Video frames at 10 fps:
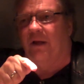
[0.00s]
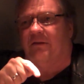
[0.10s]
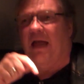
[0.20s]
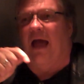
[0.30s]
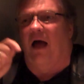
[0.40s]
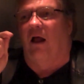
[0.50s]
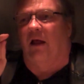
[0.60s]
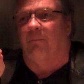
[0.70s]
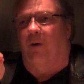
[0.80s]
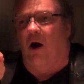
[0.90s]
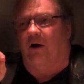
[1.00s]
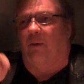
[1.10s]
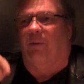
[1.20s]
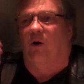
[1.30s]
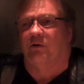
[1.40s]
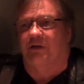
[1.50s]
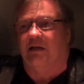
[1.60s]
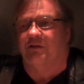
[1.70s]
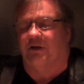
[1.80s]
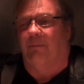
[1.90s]
McDowell and Parker Posey
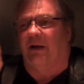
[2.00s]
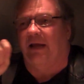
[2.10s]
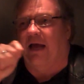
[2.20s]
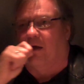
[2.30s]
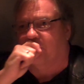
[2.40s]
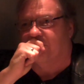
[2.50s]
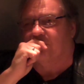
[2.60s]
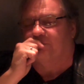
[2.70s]
and somebody else